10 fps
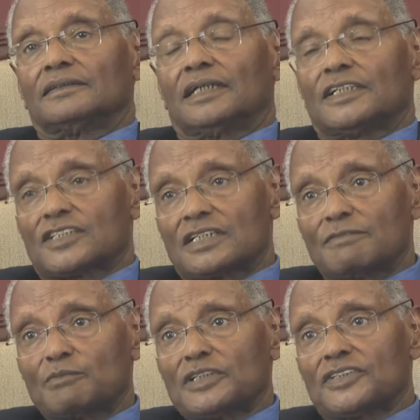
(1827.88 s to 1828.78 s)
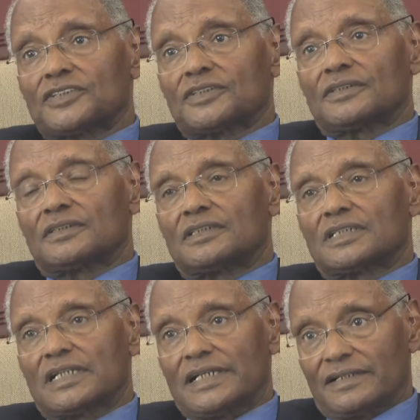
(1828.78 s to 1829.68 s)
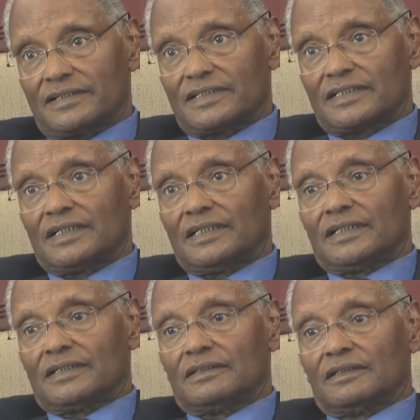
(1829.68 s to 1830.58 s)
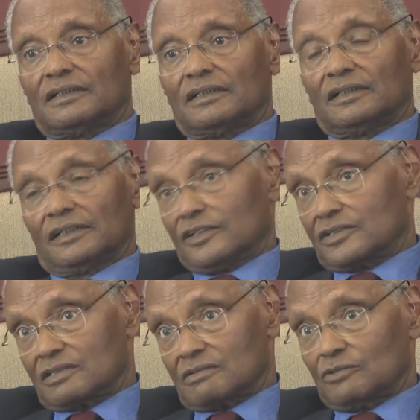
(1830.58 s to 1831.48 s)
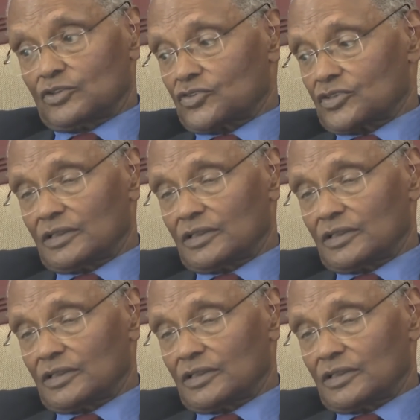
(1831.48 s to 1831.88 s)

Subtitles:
As the government declared and was